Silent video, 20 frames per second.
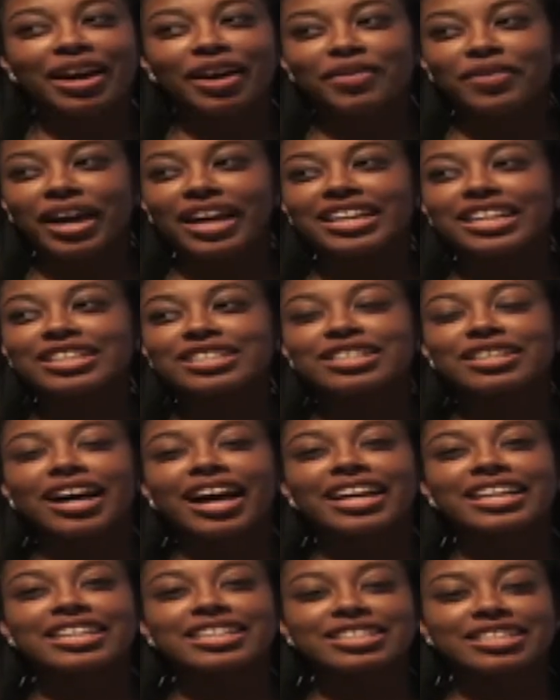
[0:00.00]
I
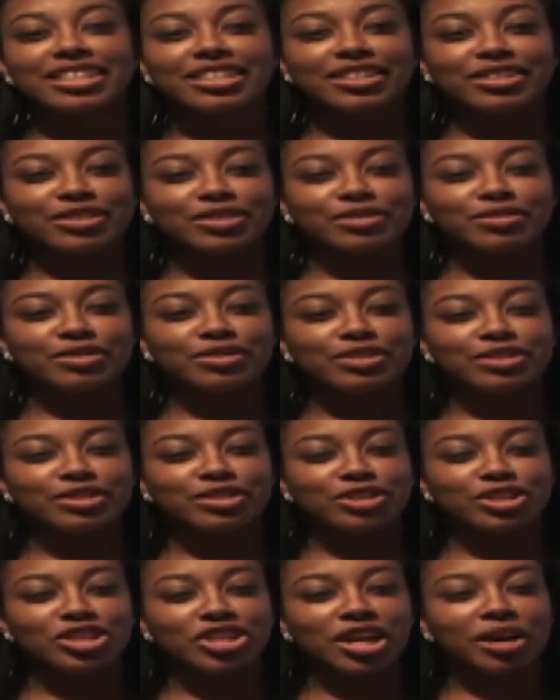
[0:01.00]
need to
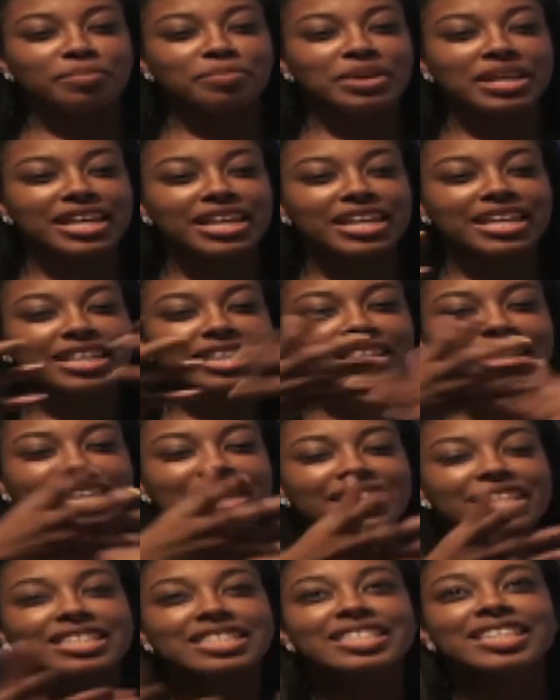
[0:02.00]
jump
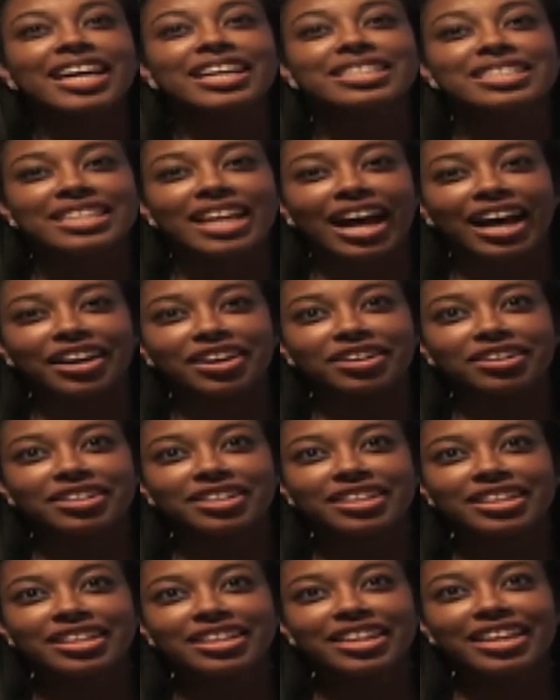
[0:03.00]
in the sex Nile
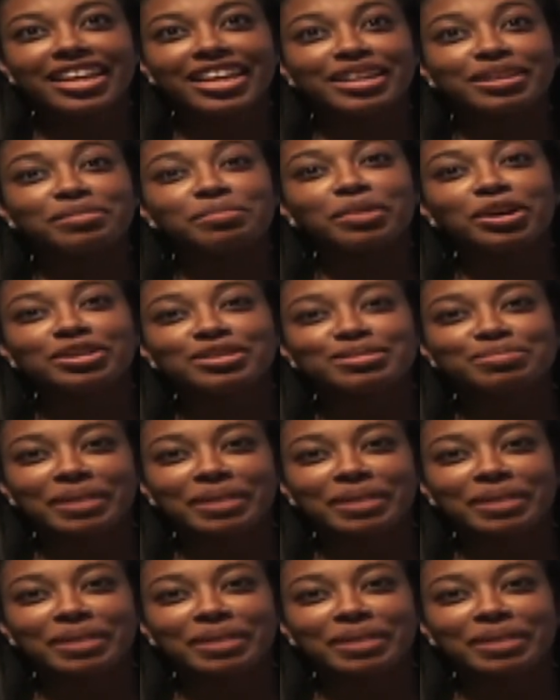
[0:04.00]
and immerse